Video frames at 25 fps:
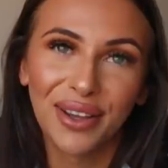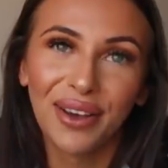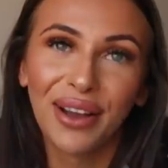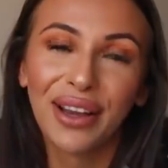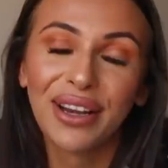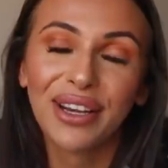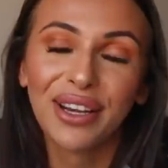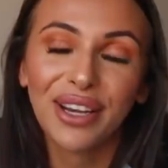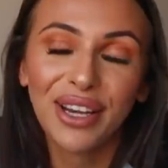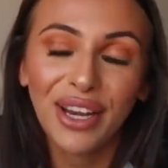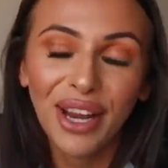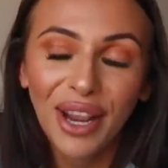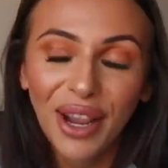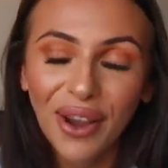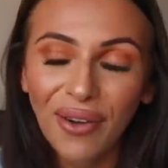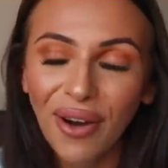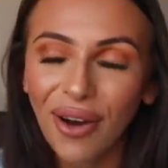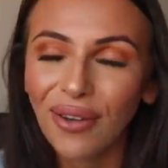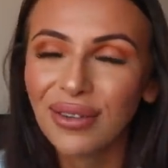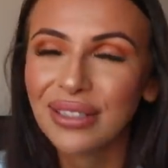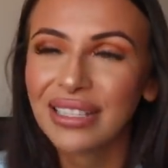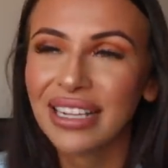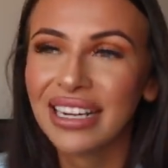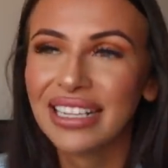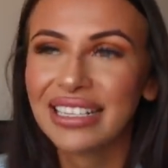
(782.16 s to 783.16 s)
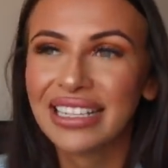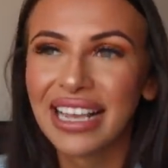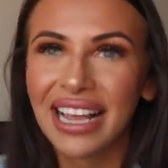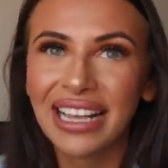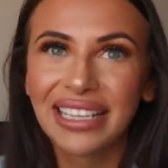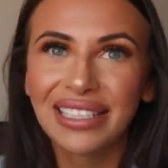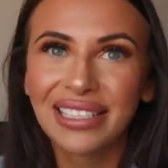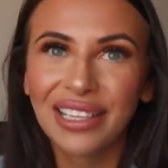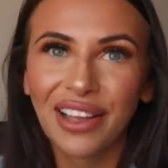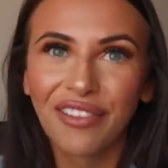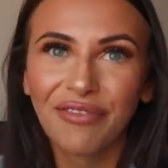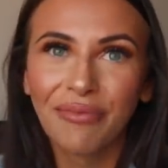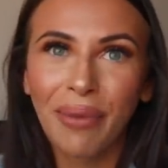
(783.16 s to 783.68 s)
so I knew I was gonna
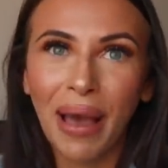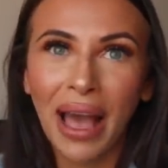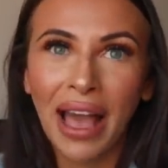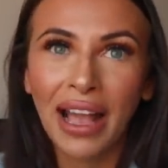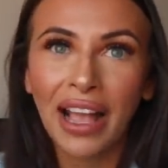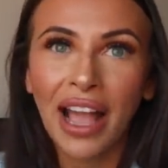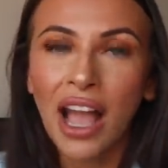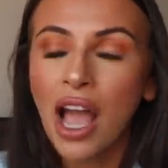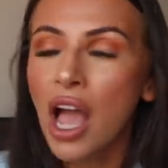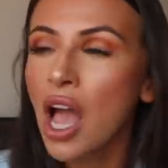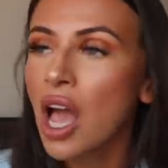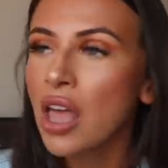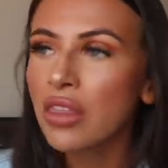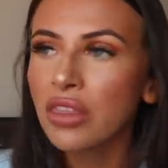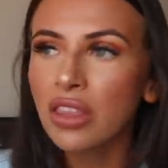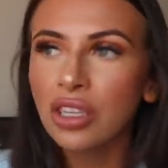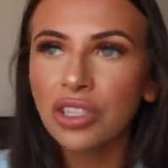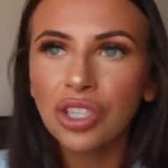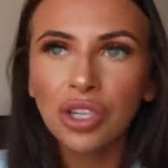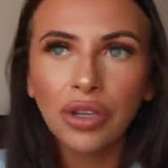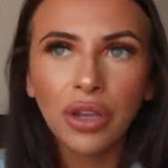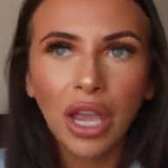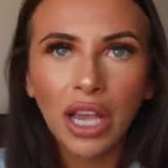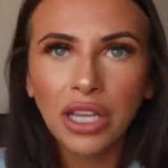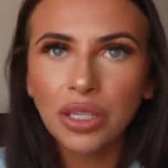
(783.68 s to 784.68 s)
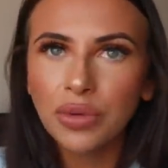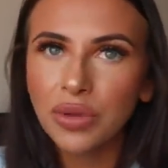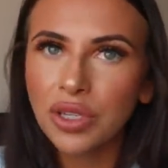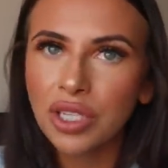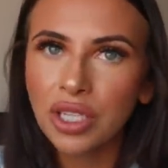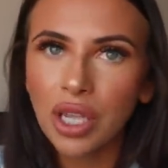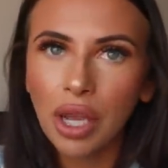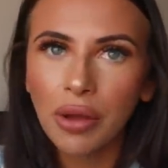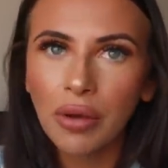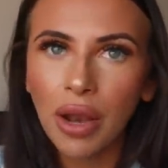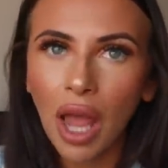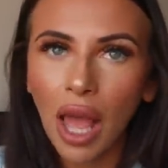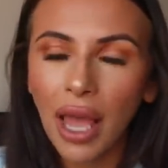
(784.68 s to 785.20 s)
take stuff back. The suitcase was
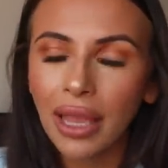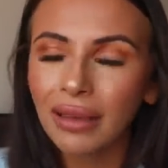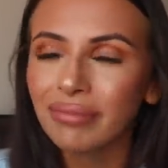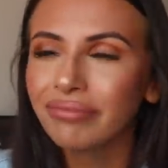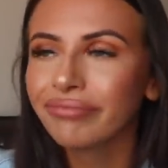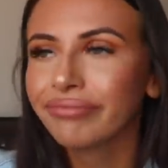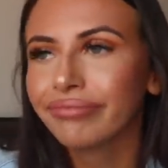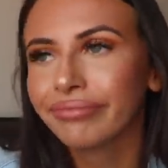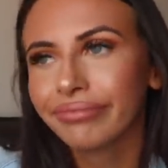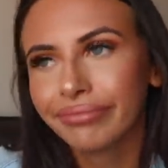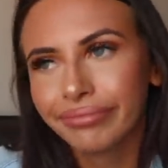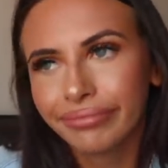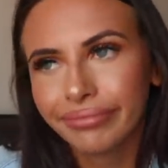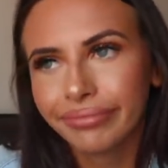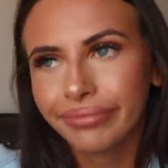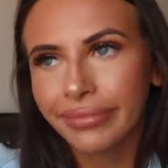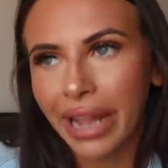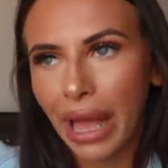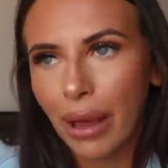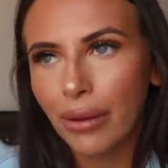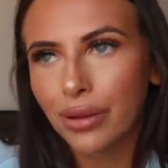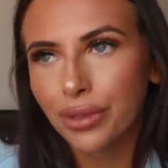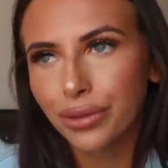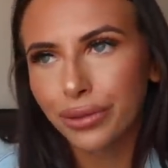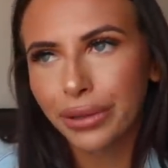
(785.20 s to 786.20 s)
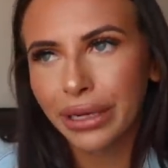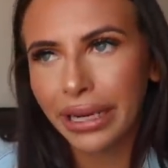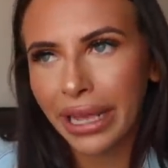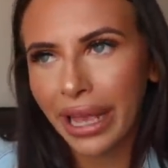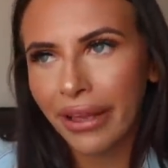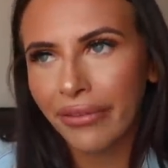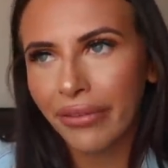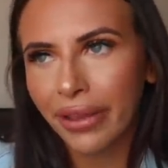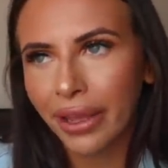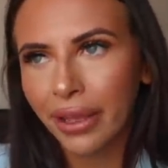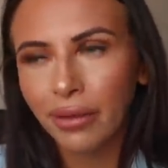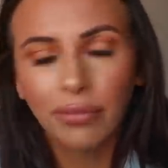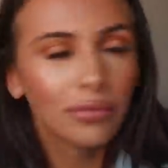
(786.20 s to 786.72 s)
so light, now it's really
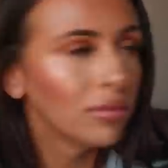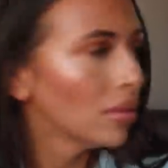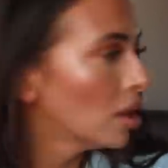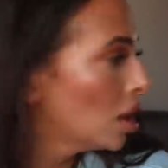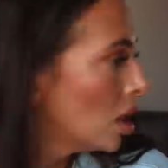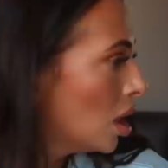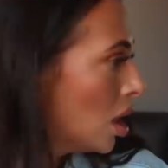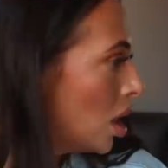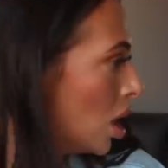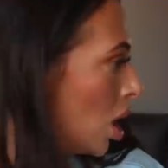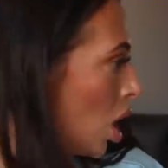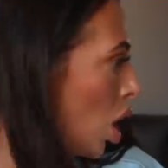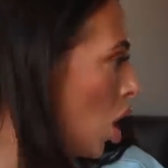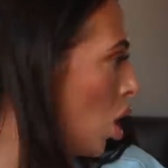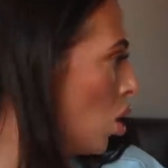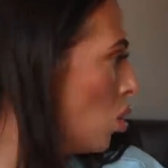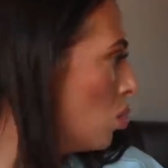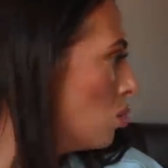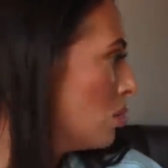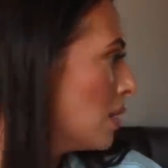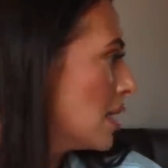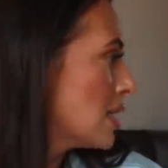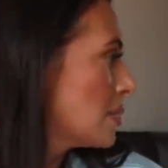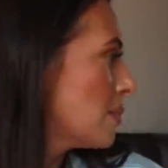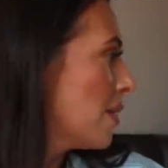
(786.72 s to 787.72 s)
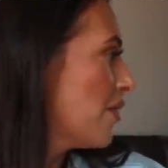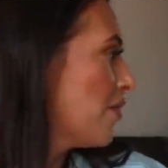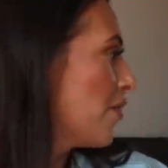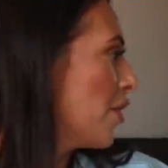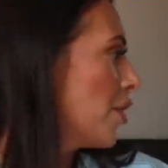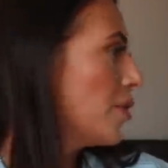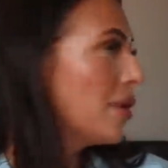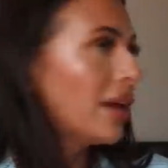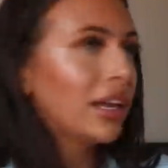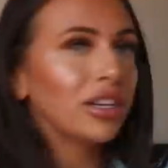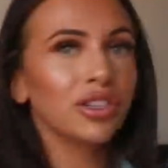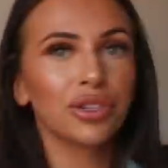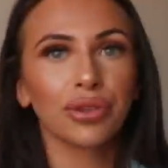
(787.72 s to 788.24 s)
heavy. Oh, that's my
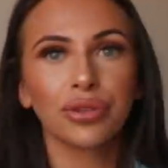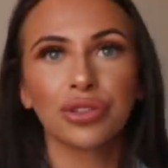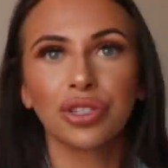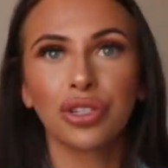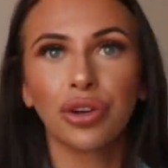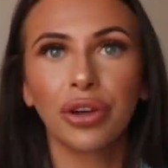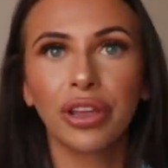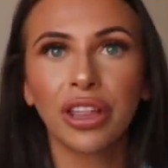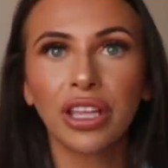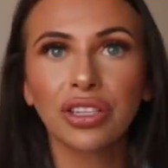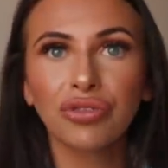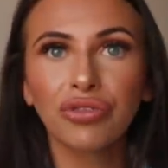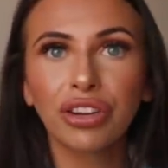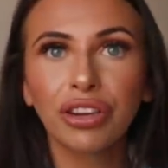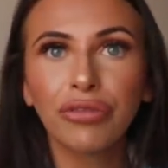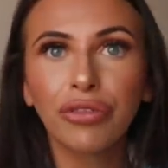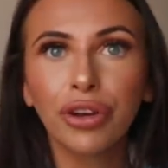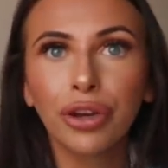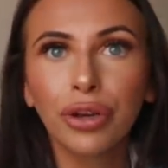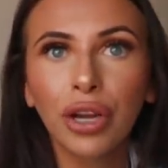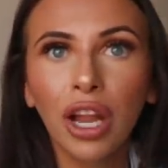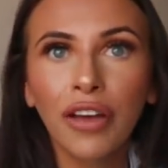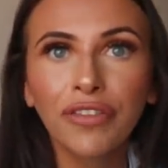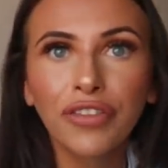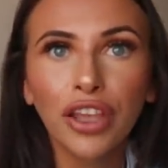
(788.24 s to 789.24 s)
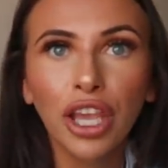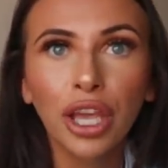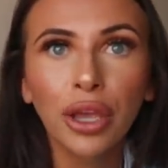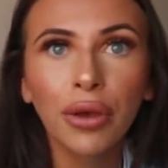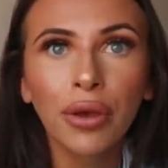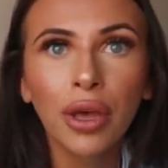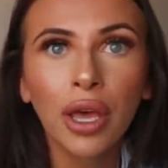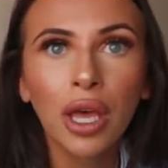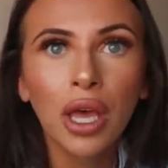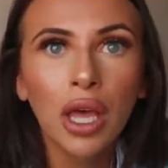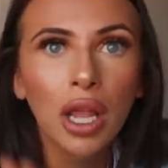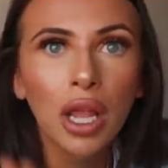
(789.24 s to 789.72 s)
phone, Angel. Sorry, that's really rude. Love you,